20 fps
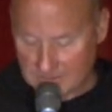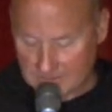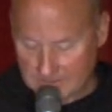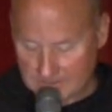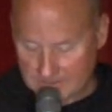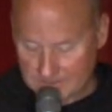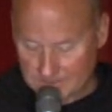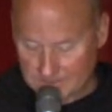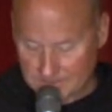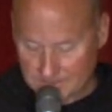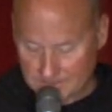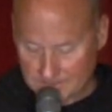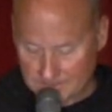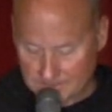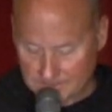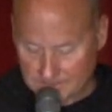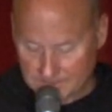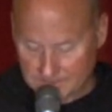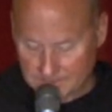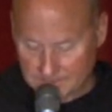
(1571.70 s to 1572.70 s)

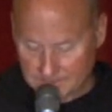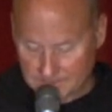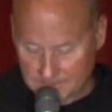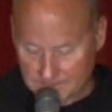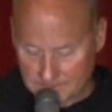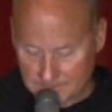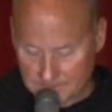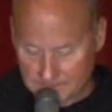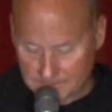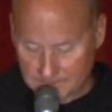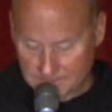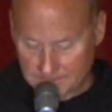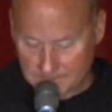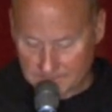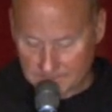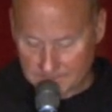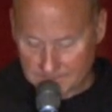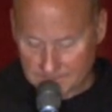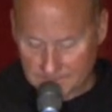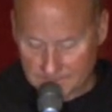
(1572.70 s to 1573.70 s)

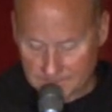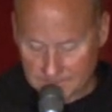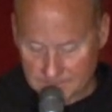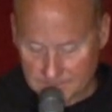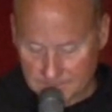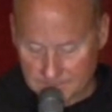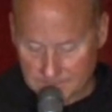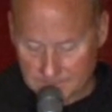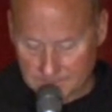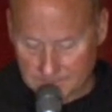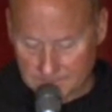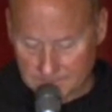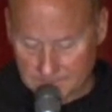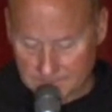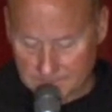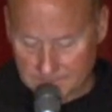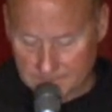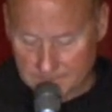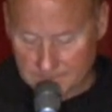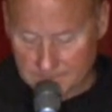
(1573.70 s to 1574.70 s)

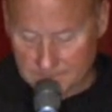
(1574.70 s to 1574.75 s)
(no one is talking)